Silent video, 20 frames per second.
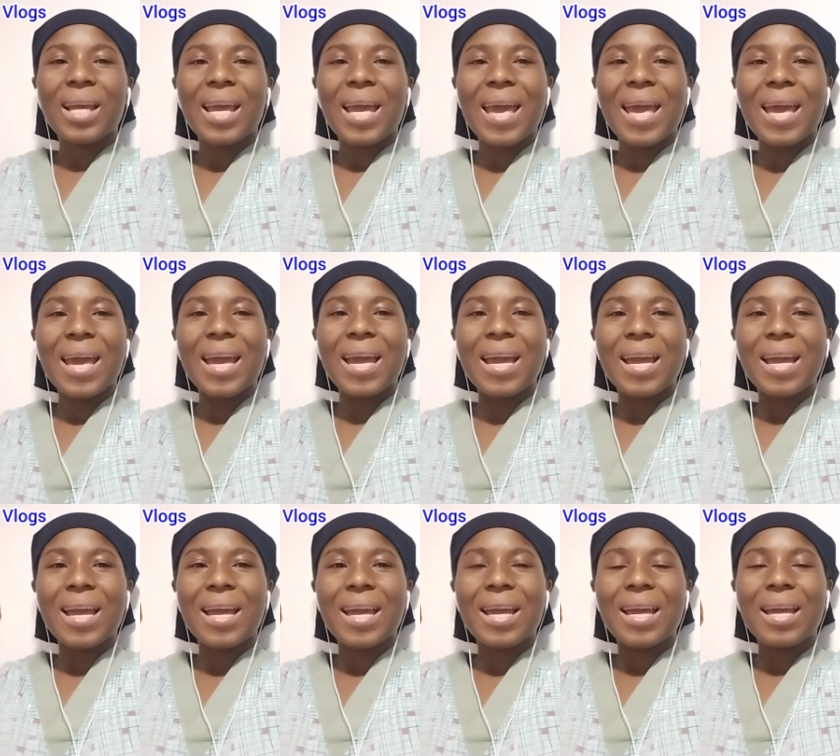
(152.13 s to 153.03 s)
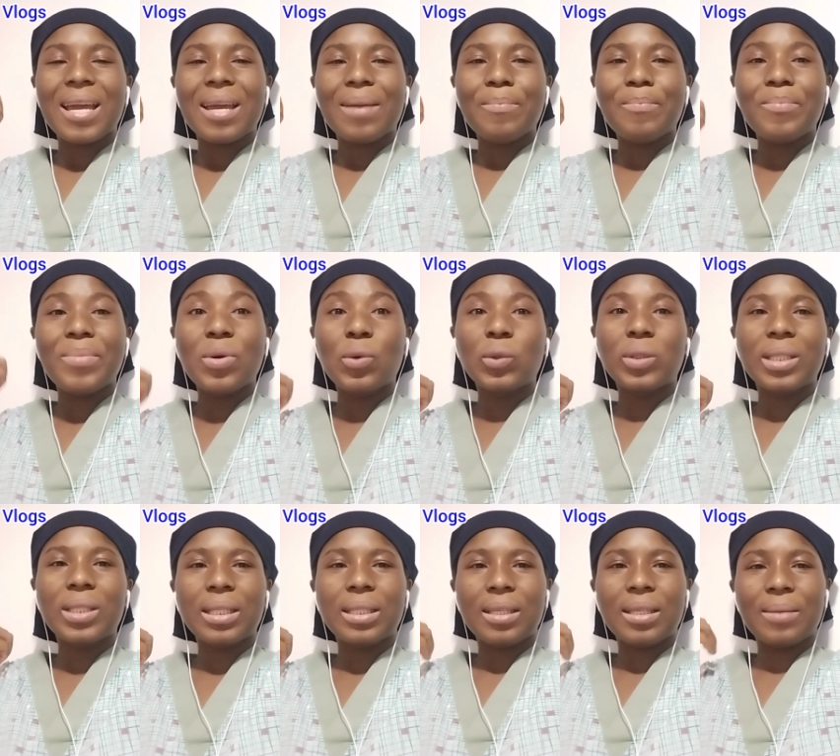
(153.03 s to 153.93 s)
uh,
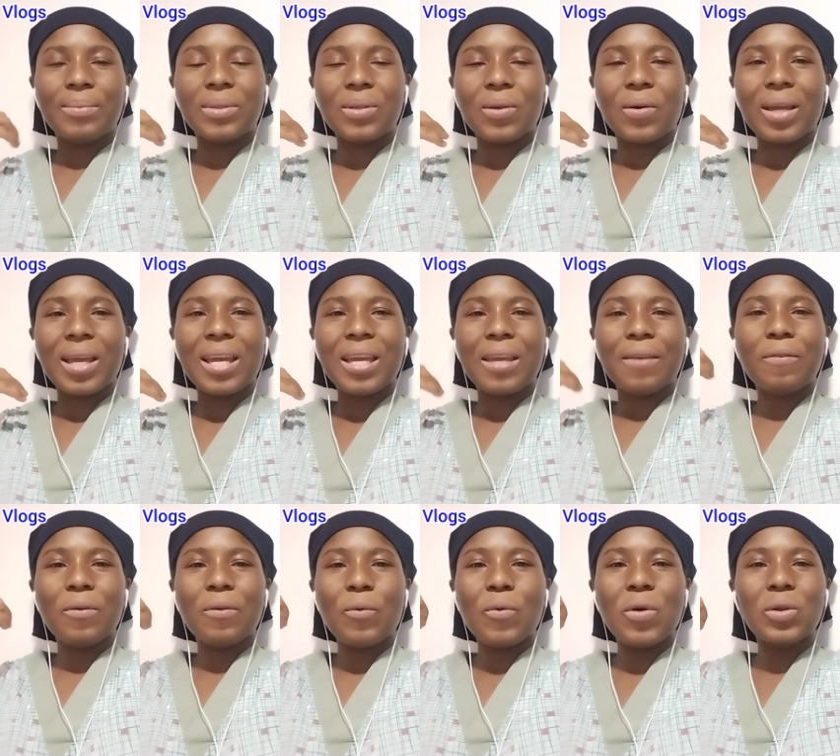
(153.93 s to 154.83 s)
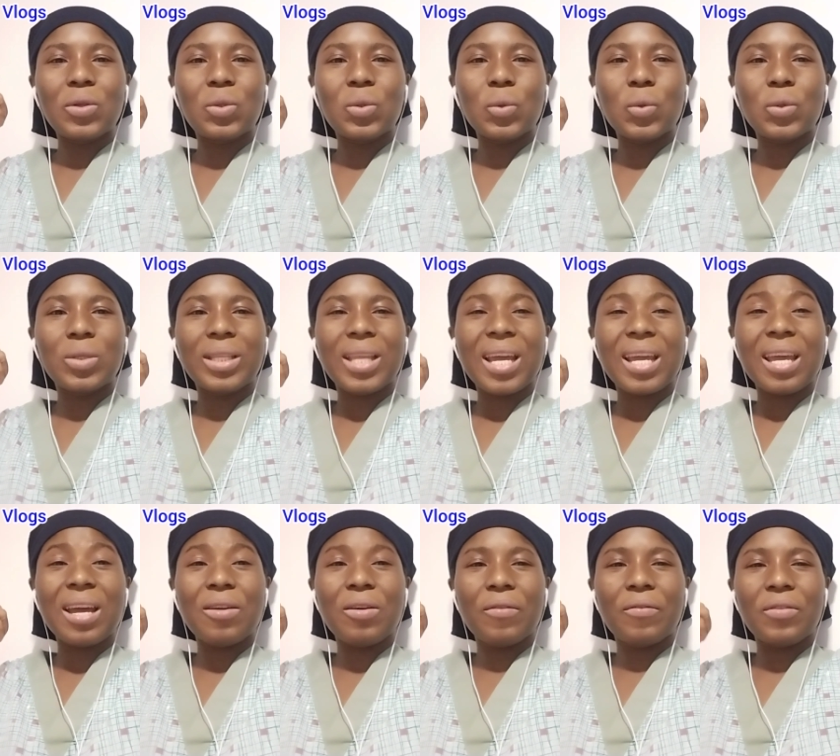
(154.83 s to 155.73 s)
beauty tips okay if you want to take
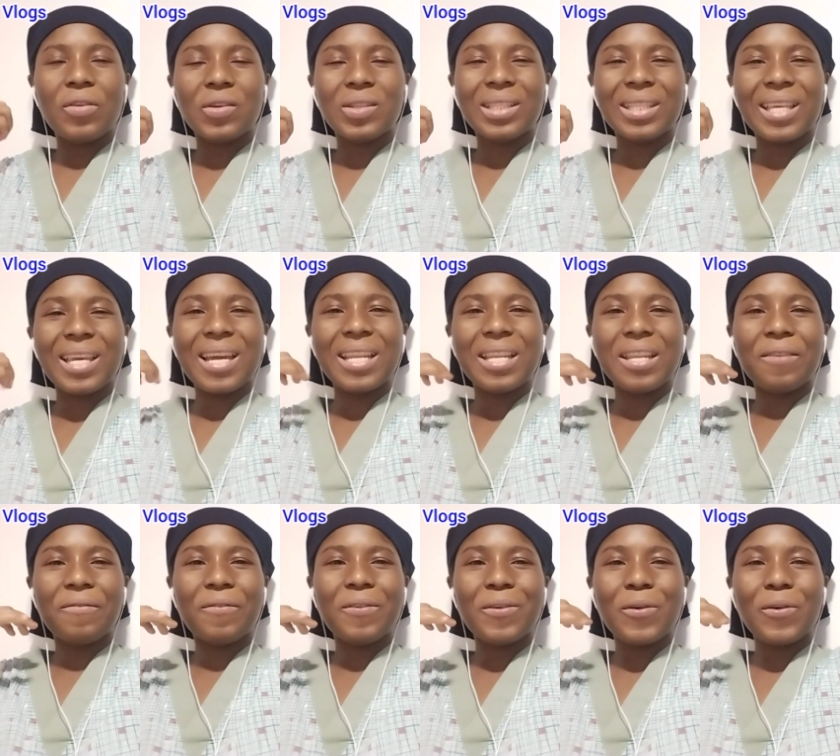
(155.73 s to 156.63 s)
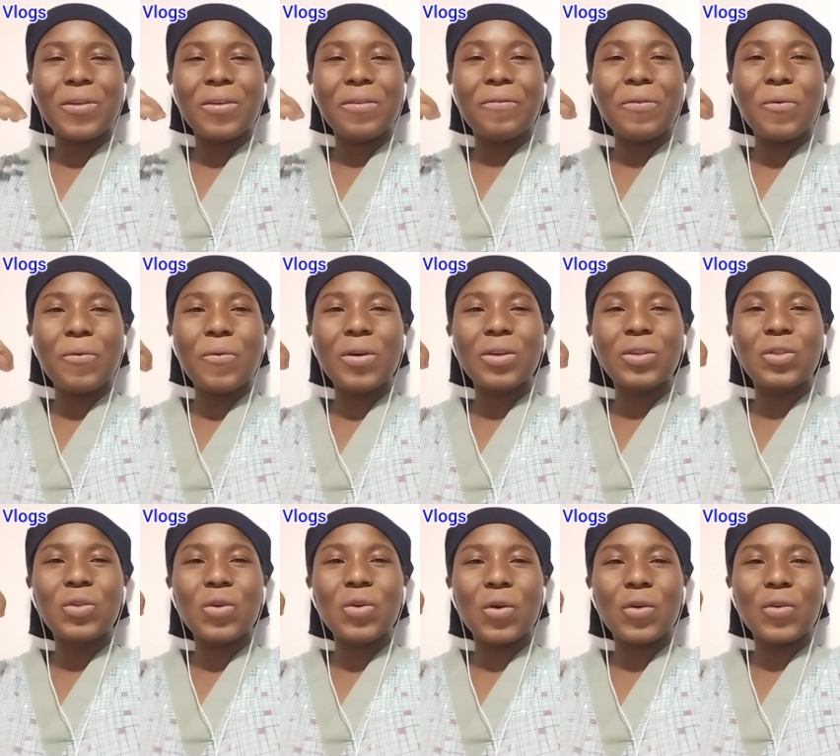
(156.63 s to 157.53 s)
care of your skin if you if you
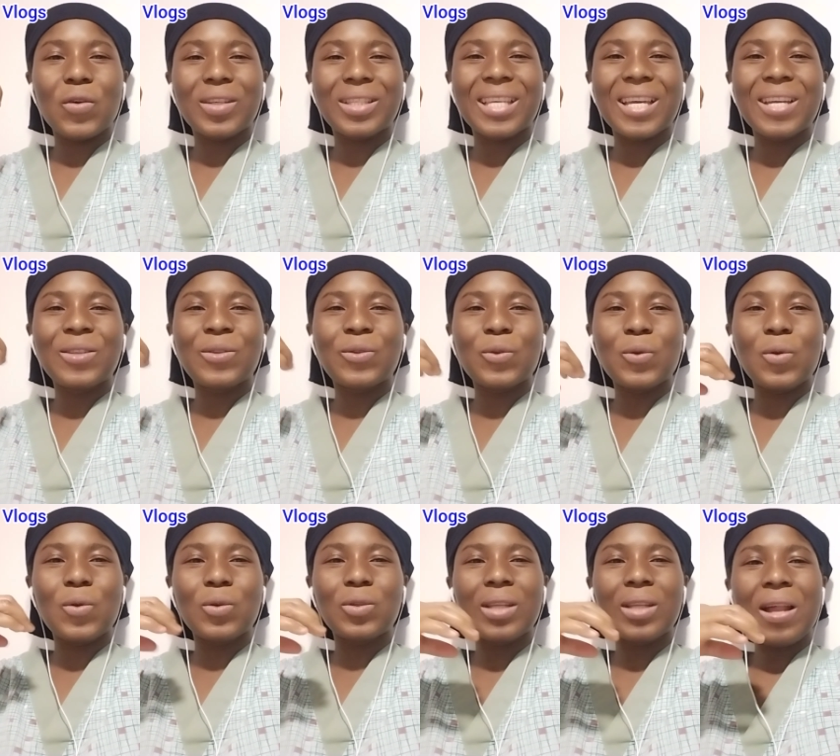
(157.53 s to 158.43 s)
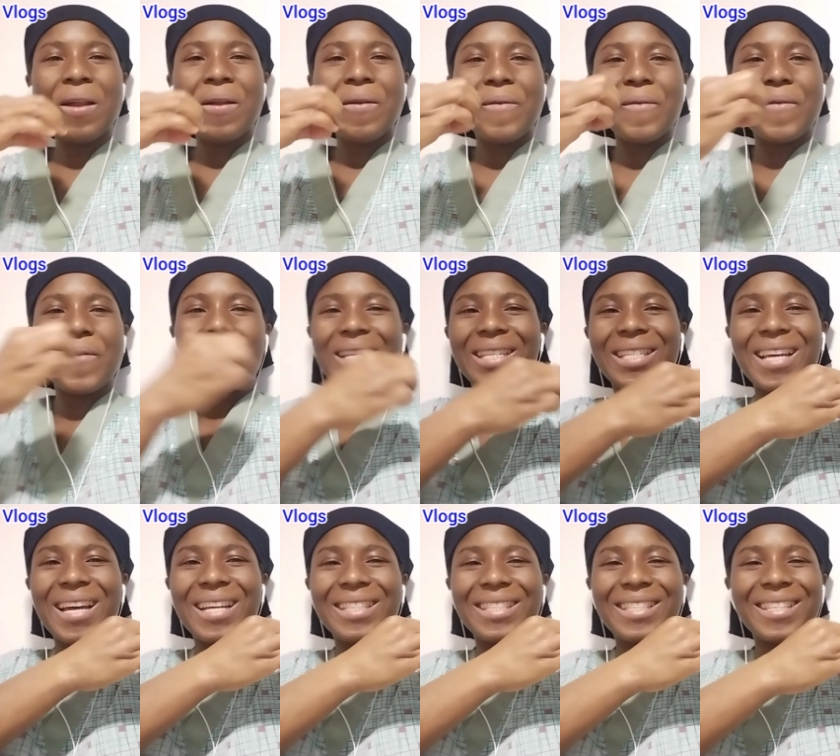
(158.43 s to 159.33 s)
want your your skin to look
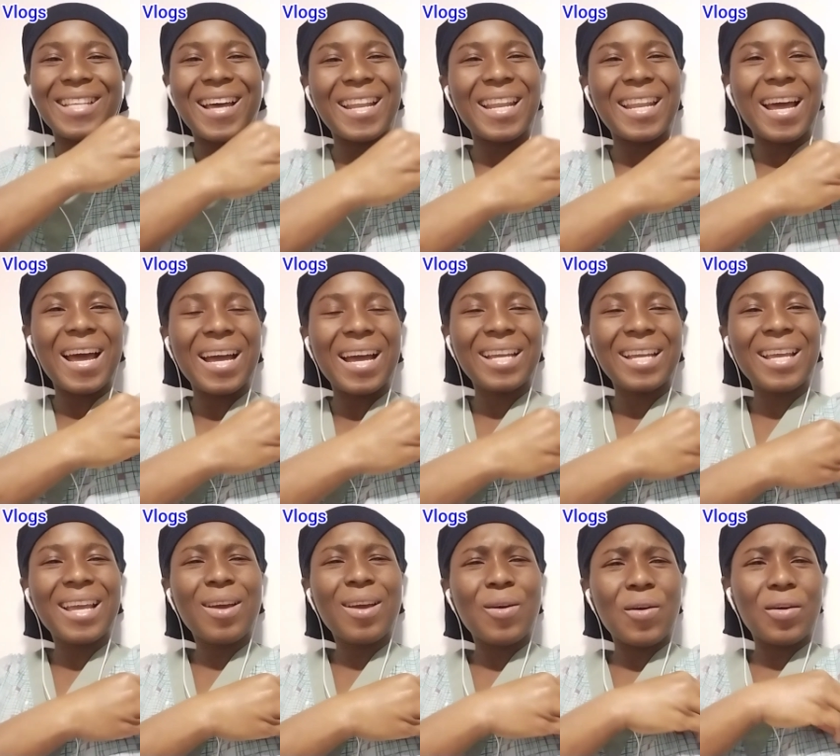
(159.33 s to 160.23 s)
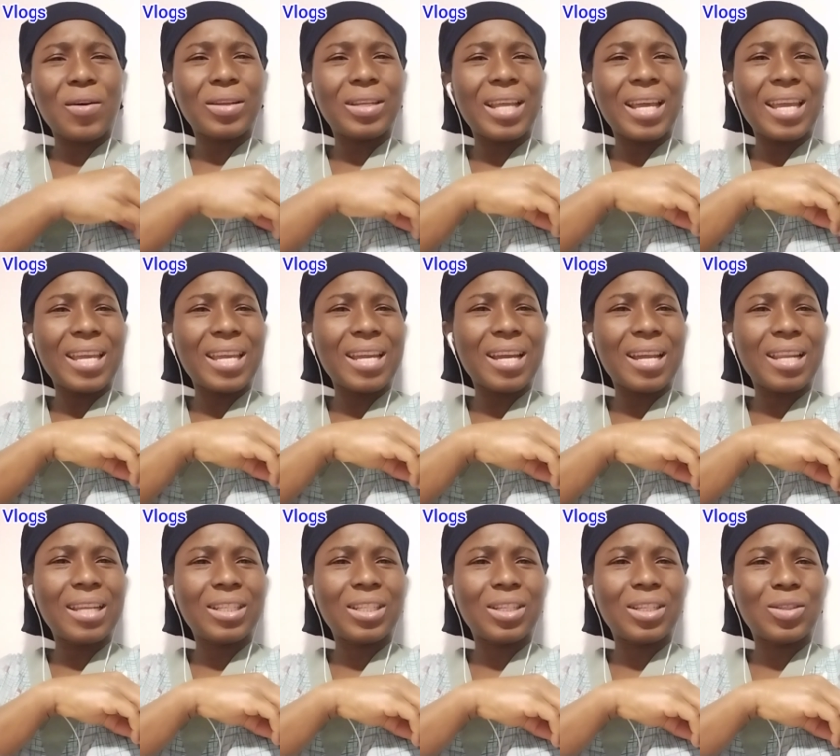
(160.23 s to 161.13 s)
radiant anna or the
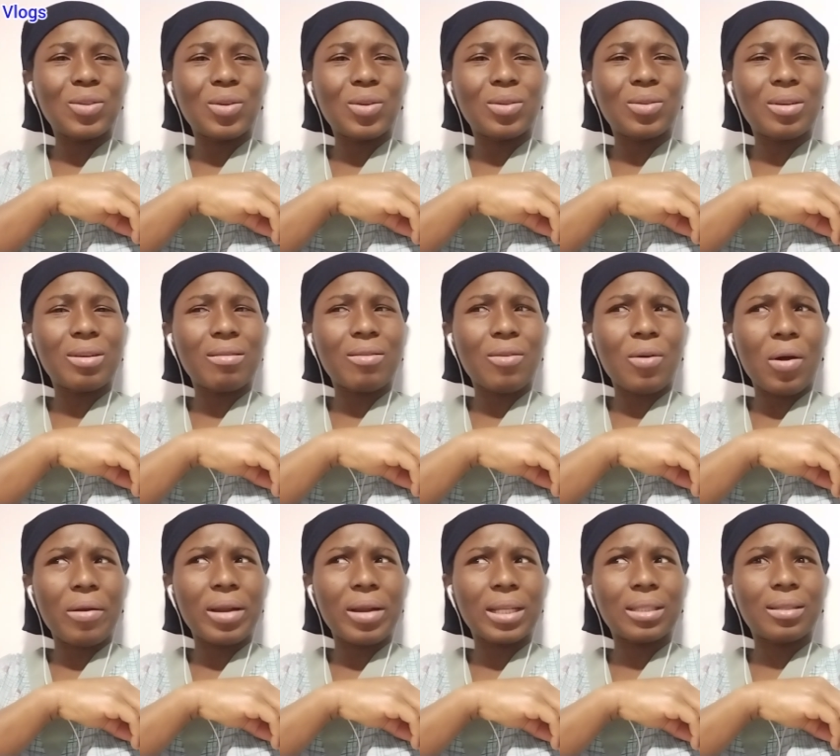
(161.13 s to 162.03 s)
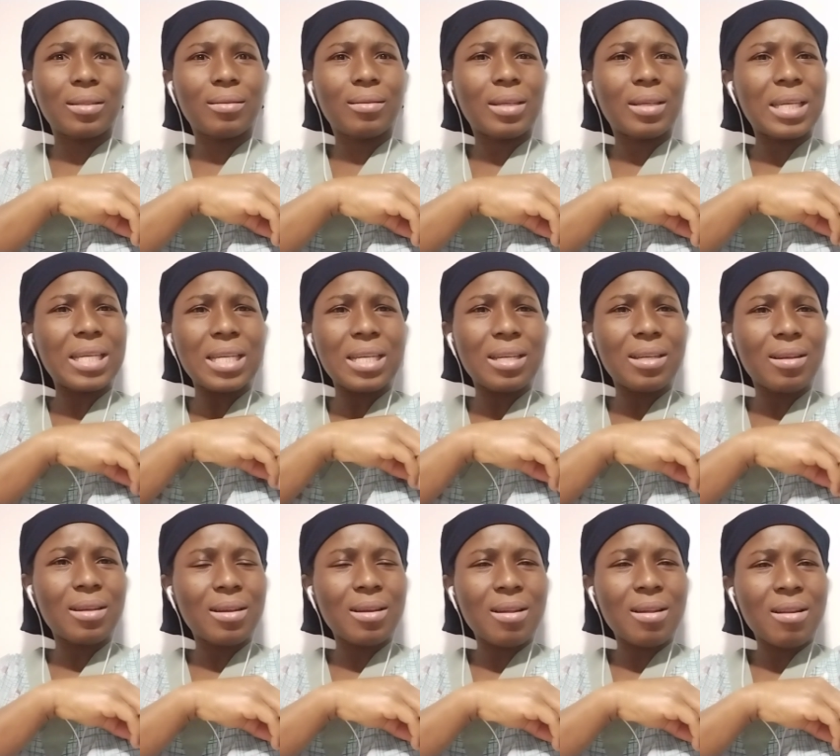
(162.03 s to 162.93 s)
english is not correct
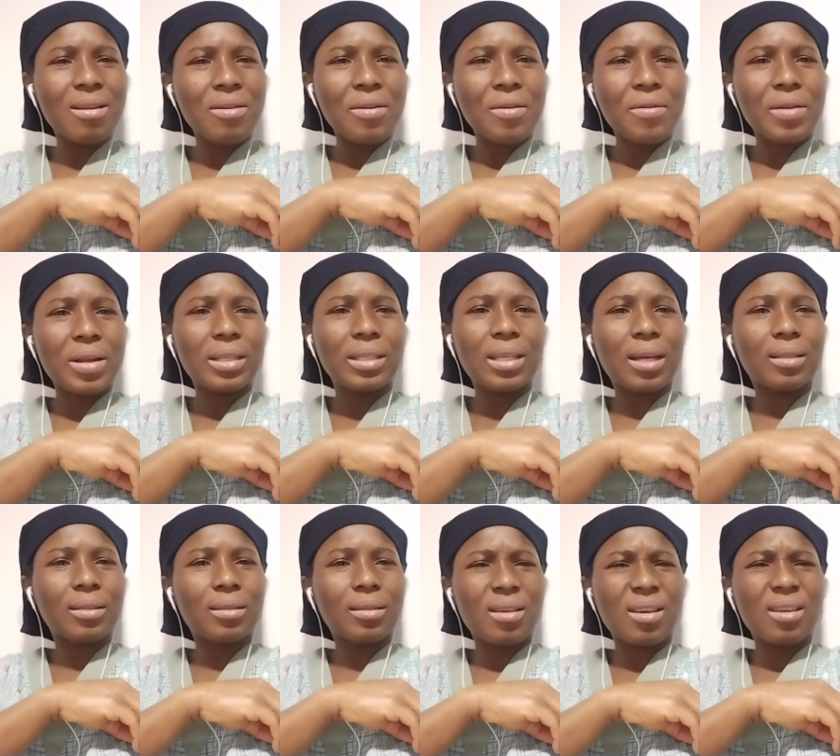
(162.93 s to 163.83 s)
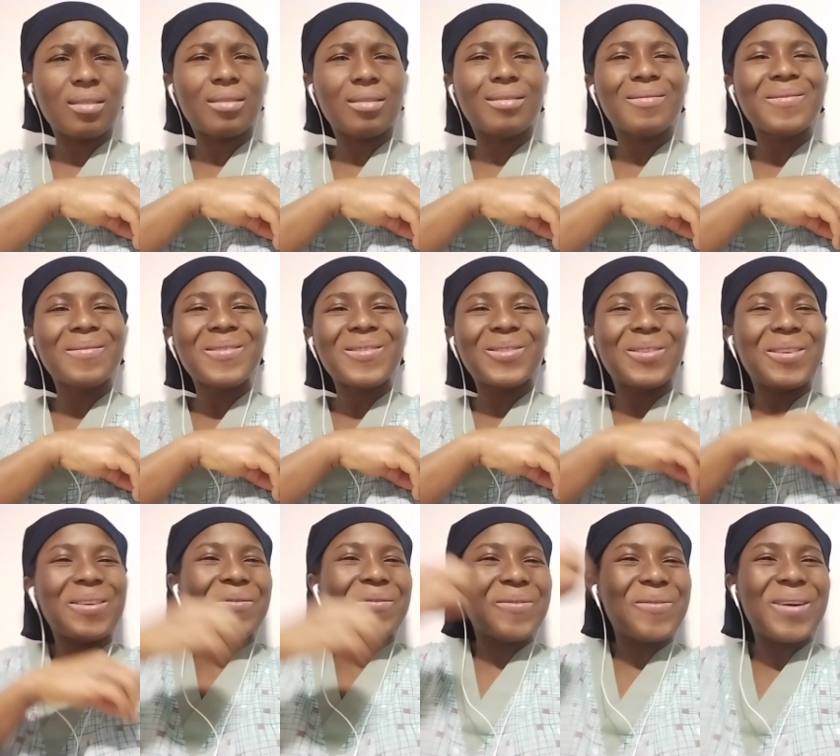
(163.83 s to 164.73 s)
e radiance yes so
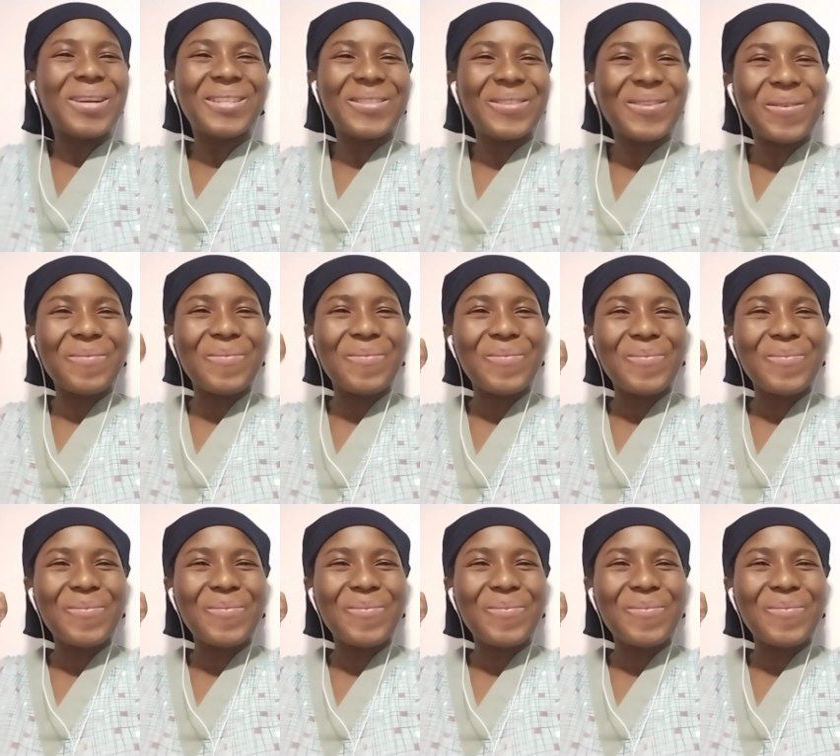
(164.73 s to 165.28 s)
if you want your